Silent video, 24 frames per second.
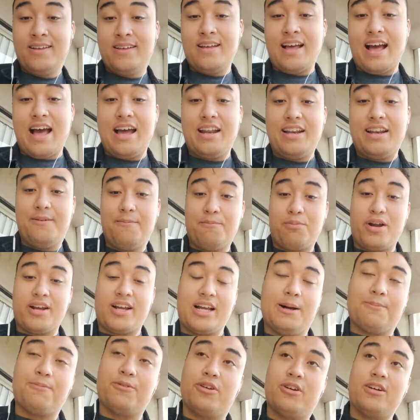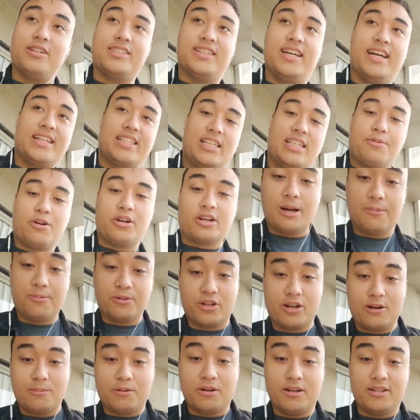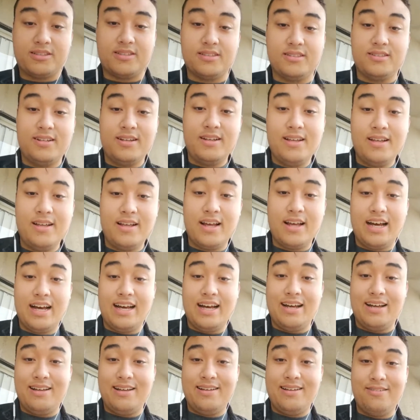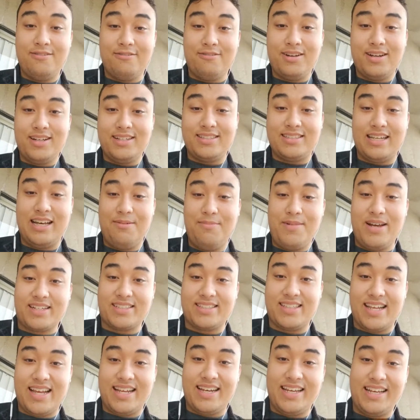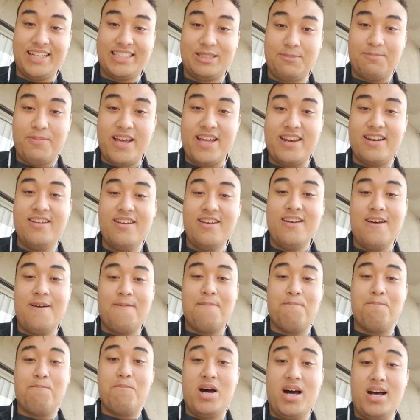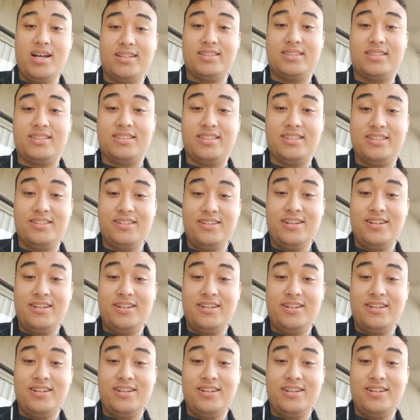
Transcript: I didn't break up with her on text. I broke up with her in person. What is up, Mexican Andy? It's been months, dude.